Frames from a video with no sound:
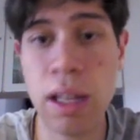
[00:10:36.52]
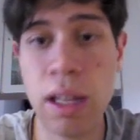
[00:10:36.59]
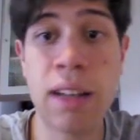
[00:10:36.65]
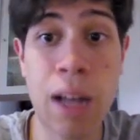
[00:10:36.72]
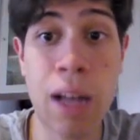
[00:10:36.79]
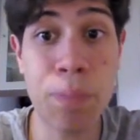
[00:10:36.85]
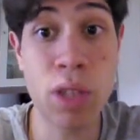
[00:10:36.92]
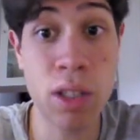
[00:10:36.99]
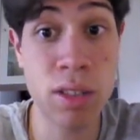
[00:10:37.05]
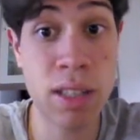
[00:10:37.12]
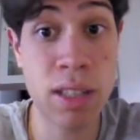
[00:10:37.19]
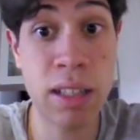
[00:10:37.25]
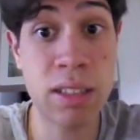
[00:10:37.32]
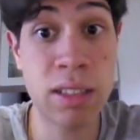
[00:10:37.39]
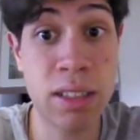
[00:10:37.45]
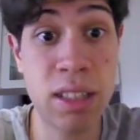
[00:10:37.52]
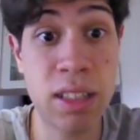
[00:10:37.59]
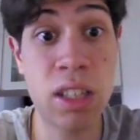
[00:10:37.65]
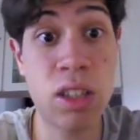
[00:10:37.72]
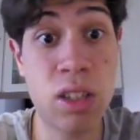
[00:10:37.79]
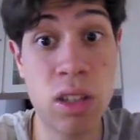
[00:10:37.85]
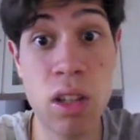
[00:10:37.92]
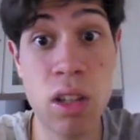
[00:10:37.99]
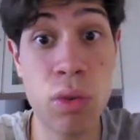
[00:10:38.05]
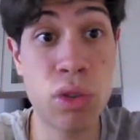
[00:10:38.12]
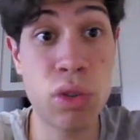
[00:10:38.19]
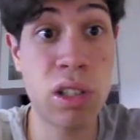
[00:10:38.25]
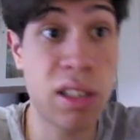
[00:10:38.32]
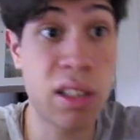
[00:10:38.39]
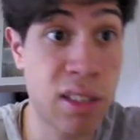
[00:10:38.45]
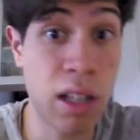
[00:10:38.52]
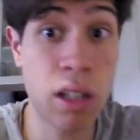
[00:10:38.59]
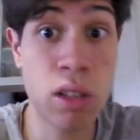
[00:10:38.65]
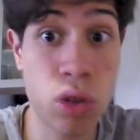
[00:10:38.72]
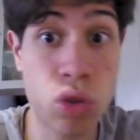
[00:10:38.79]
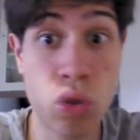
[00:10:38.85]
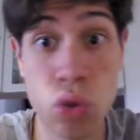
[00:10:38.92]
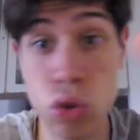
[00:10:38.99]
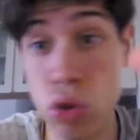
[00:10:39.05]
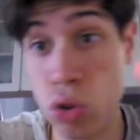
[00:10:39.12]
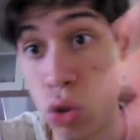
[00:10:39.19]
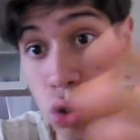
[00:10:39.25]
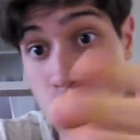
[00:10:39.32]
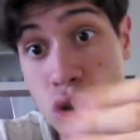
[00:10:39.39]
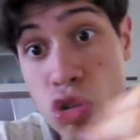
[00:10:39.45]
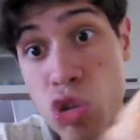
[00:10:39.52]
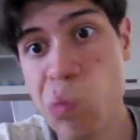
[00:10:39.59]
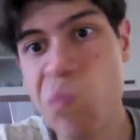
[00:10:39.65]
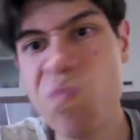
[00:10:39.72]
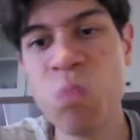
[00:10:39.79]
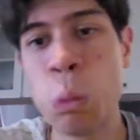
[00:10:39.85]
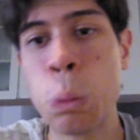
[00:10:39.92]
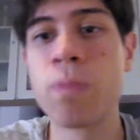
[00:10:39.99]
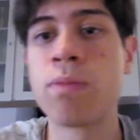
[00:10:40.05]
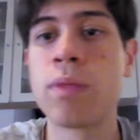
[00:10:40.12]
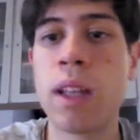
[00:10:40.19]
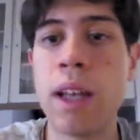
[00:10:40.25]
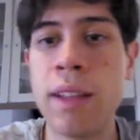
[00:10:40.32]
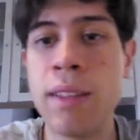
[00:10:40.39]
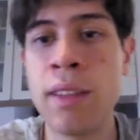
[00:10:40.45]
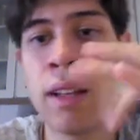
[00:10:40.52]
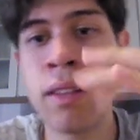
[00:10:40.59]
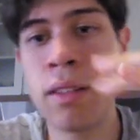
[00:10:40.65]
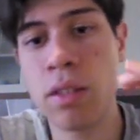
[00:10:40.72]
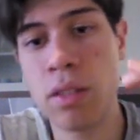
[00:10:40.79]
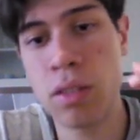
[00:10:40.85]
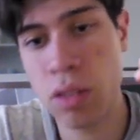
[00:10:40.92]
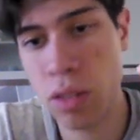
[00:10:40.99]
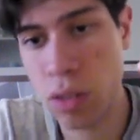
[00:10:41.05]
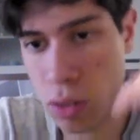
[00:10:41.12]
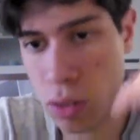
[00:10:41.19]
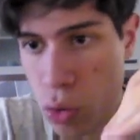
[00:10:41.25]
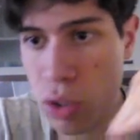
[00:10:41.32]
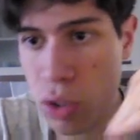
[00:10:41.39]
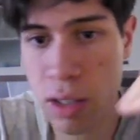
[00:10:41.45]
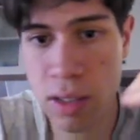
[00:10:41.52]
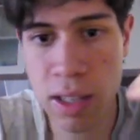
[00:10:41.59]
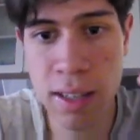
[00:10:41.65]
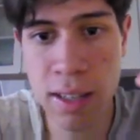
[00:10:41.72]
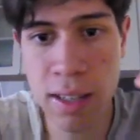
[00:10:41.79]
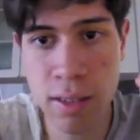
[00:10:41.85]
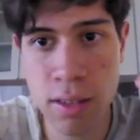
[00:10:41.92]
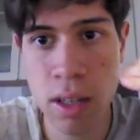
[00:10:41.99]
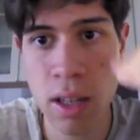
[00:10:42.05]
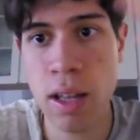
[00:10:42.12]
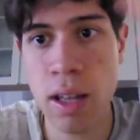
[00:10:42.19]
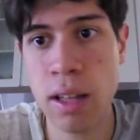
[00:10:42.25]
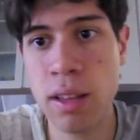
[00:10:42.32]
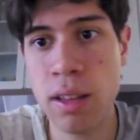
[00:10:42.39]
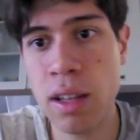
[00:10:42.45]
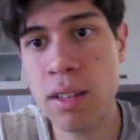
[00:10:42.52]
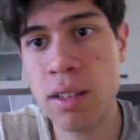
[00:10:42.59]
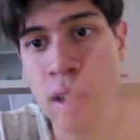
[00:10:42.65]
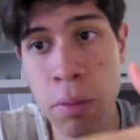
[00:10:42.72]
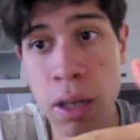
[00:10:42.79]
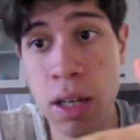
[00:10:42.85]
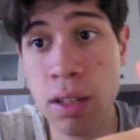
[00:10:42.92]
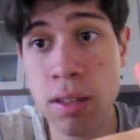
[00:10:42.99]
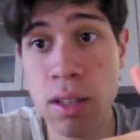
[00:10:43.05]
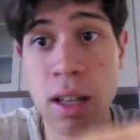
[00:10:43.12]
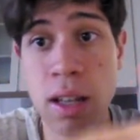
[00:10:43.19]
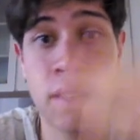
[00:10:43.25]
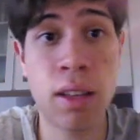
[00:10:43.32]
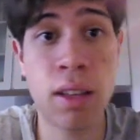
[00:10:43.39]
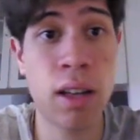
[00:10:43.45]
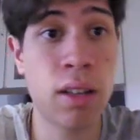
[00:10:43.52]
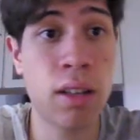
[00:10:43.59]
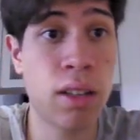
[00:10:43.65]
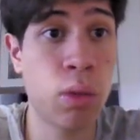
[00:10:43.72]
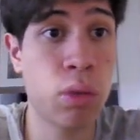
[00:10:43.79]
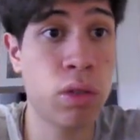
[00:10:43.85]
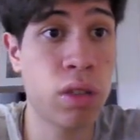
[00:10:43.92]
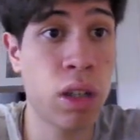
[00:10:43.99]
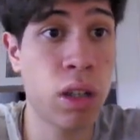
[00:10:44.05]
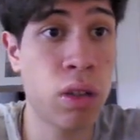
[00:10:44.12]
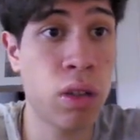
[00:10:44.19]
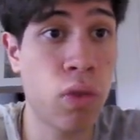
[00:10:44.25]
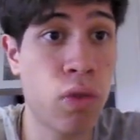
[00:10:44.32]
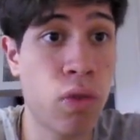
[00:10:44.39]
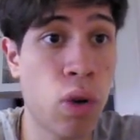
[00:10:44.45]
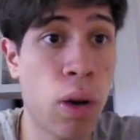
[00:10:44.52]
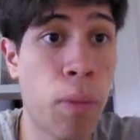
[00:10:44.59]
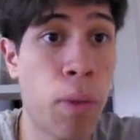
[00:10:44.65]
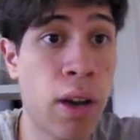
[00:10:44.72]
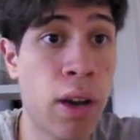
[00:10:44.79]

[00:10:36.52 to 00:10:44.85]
adopt the style that they obviously tell you to use, and then do the test and then submit it, and then they will tell you if you apply